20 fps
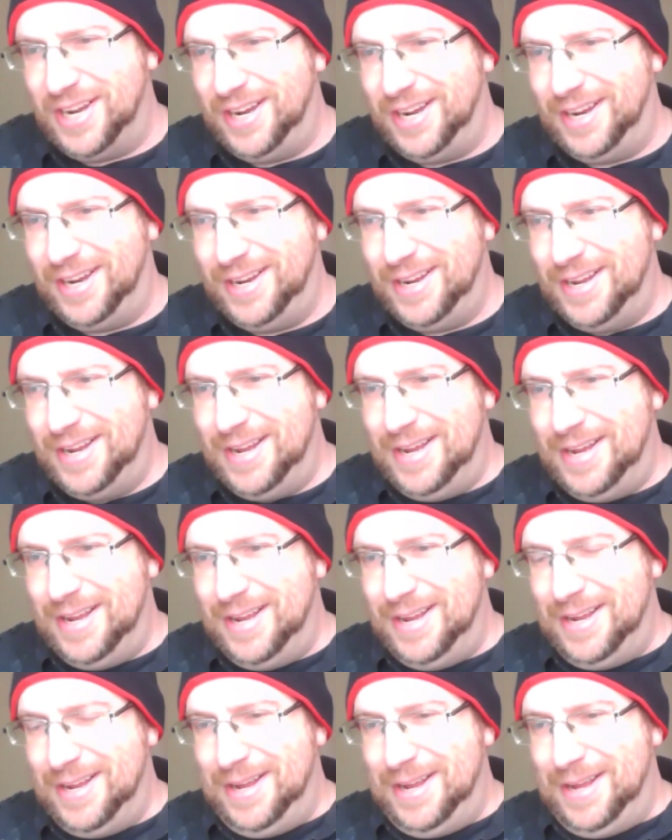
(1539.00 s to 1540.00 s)
uh
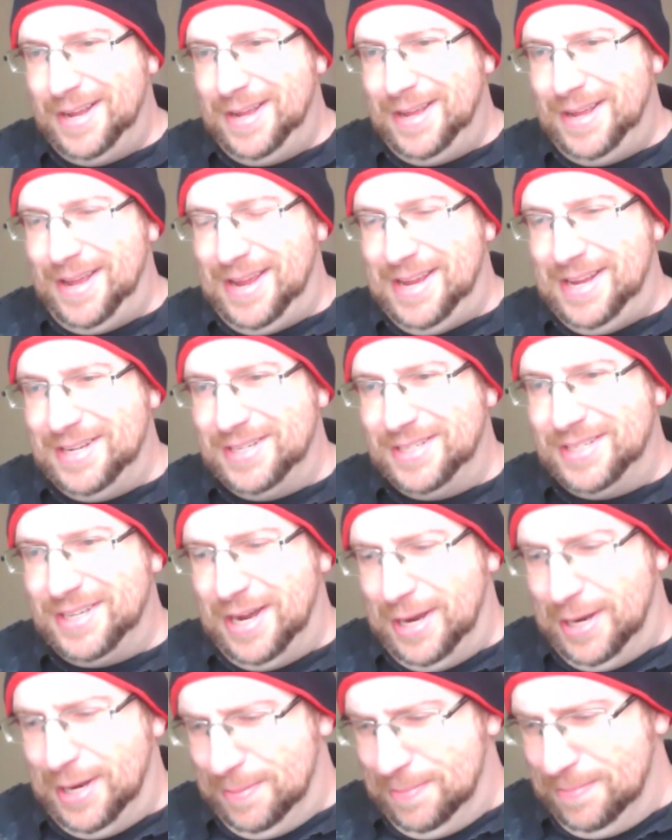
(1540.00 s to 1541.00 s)
he's
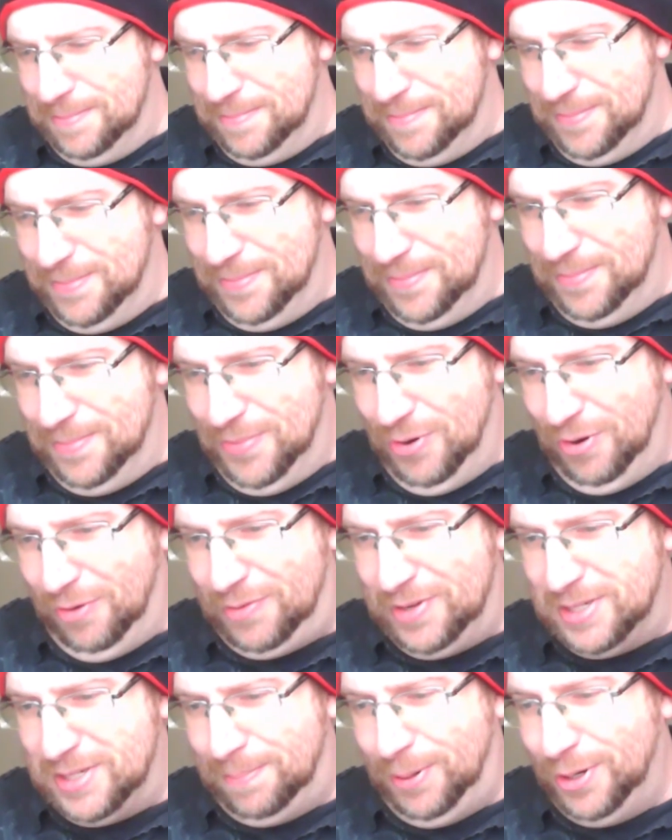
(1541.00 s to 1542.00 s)
um or
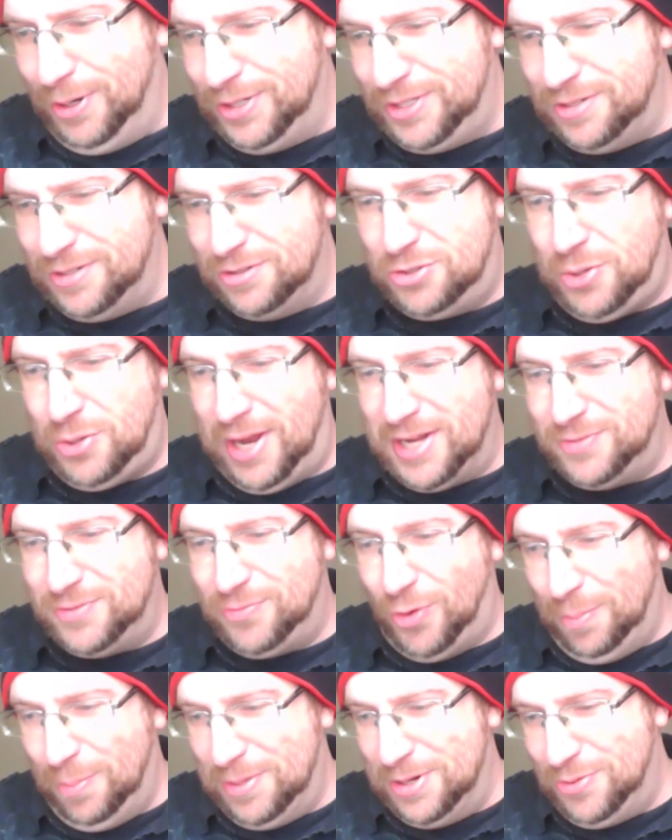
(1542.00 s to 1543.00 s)
if he's a person who's
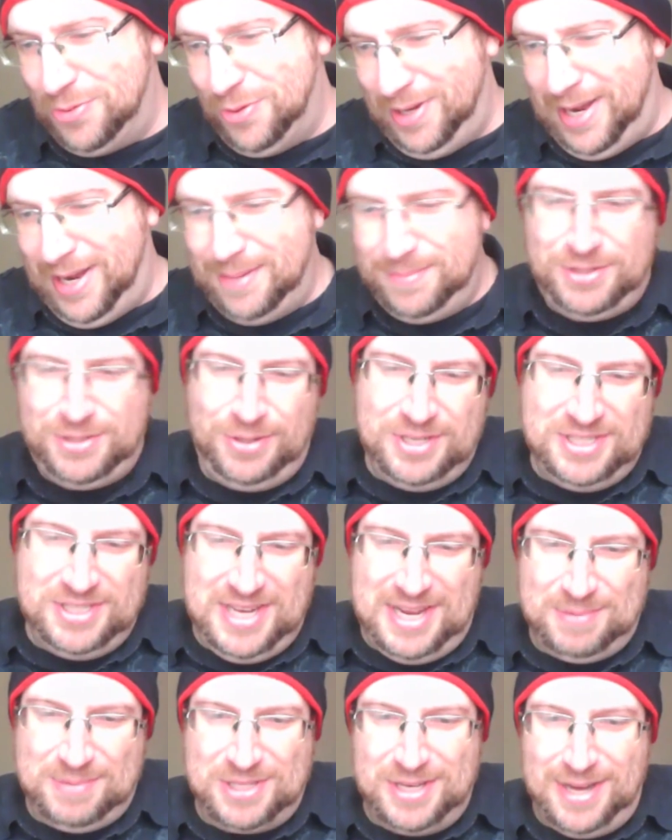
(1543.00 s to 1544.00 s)
transformed into a lobster. His
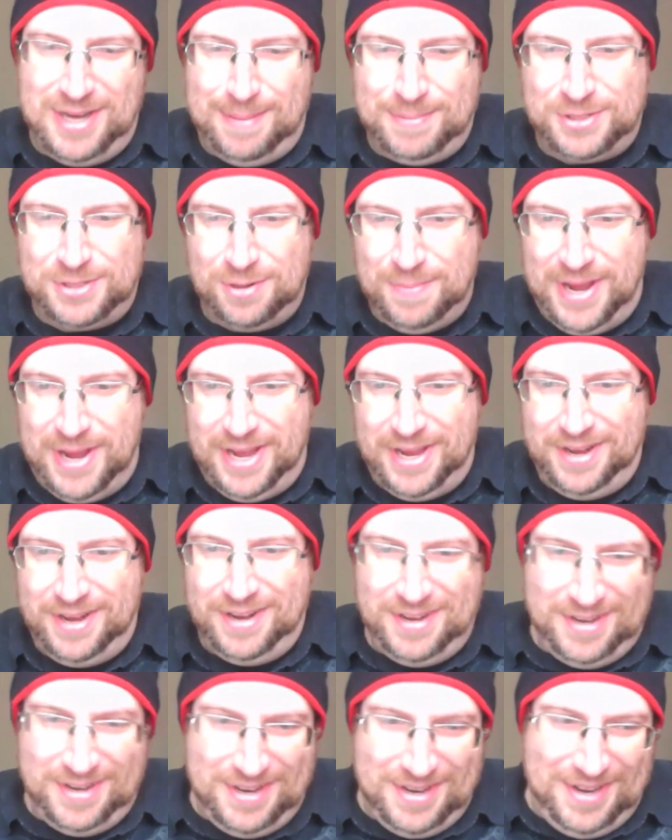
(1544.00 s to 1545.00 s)
name is Lobster
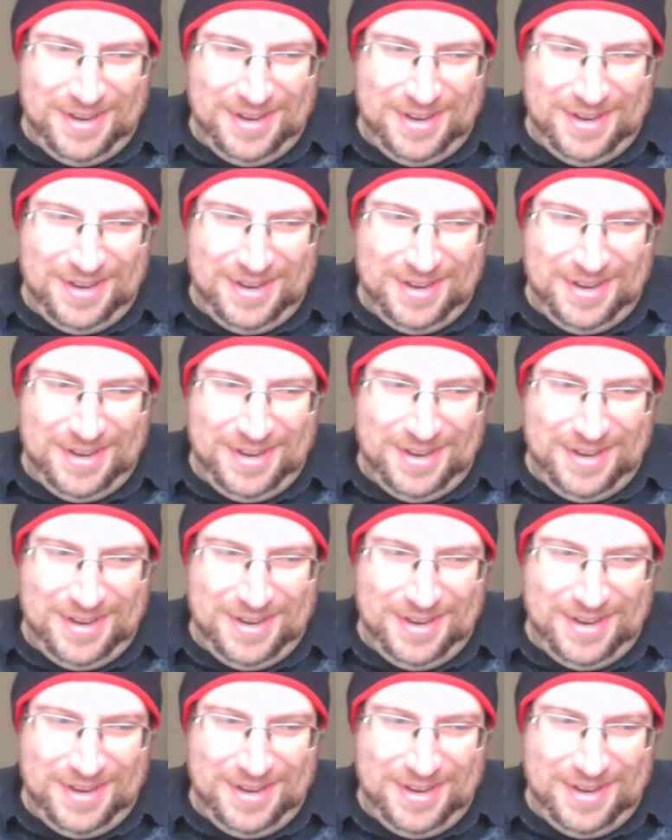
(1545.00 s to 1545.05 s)
Man.